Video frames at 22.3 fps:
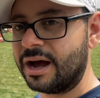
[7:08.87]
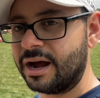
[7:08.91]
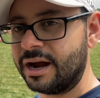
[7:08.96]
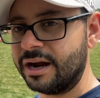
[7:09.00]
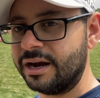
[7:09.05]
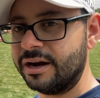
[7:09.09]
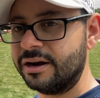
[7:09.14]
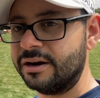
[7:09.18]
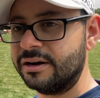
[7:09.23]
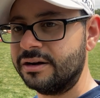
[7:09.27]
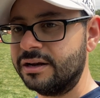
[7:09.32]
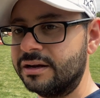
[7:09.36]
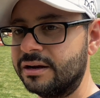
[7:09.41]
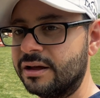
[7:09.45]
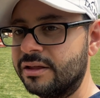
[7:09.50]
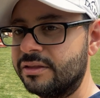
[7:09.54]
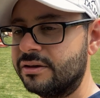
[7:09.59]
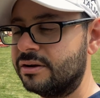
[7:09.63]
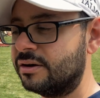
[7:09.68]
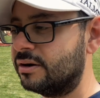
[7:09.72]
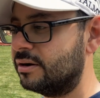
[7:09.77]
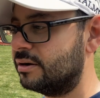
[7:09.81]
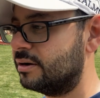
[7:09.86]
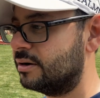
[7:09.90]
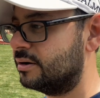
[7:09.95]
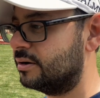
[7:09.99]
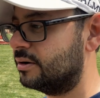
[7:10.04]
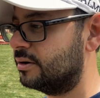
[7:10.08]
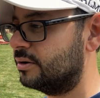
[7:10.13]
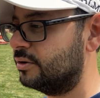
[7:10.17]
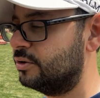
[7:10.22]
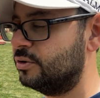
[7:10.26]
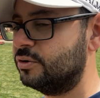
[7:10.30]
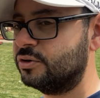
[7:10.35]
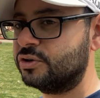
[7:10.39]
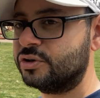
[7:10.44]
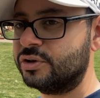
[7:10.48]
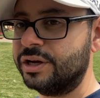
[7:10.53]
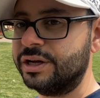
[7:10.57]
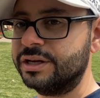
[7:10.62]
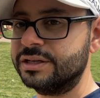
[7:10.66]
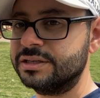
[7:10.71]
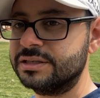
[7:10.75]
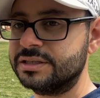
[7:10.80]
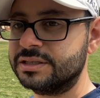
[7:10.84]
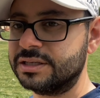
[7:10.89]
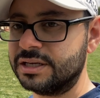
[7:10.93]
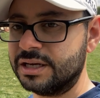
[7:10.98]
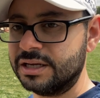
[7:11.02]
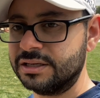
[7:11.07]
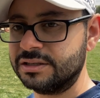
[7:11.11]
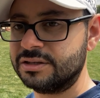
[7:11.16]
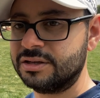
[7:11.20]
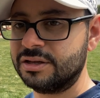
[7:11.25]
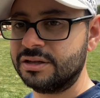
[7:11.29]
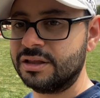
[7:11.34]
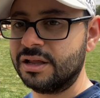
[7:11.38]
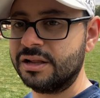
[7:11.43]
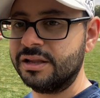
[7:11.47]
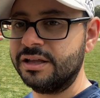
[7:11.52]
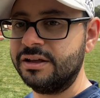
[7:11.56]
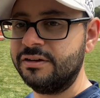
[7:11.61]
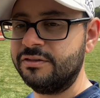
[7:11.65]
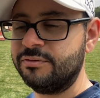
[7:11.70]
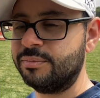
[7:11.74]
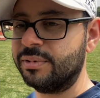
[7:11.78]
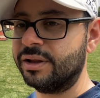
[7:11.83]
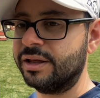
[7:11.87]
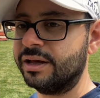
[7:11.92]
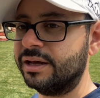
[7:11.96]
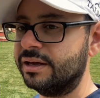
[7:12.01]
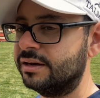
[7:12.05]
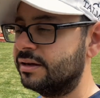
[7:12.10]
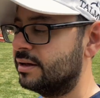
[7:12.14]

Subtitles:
iron and other nutrients into the leaf blade.